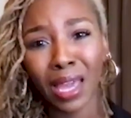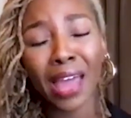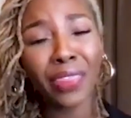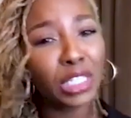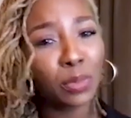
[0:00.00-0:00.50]

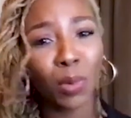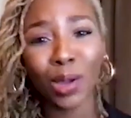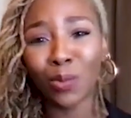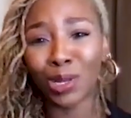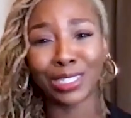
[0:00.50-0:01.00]
At this
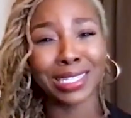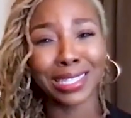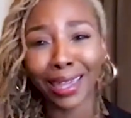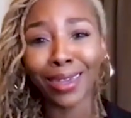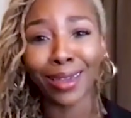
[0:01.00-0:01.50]
point, we're just
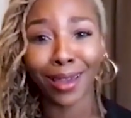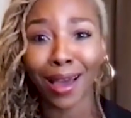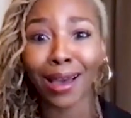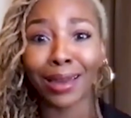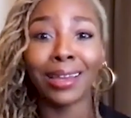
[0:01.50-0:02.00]
thanking
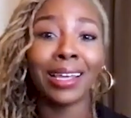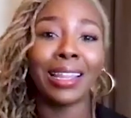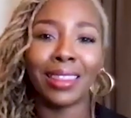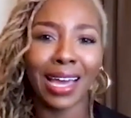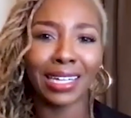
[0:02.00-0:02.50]
God
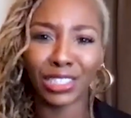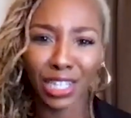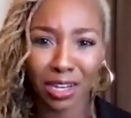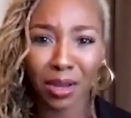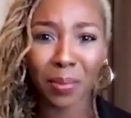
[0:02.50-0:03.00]
that
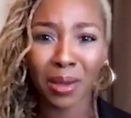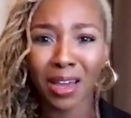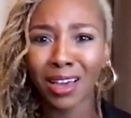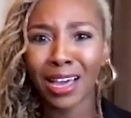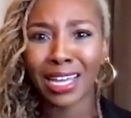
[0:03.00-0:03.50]
Jacob
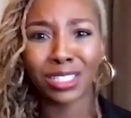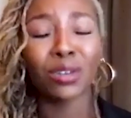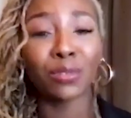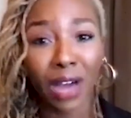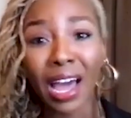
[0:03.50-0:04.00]
has
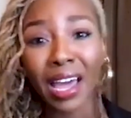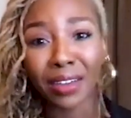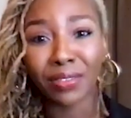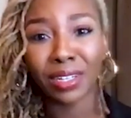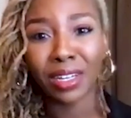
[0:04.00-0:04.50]
survived.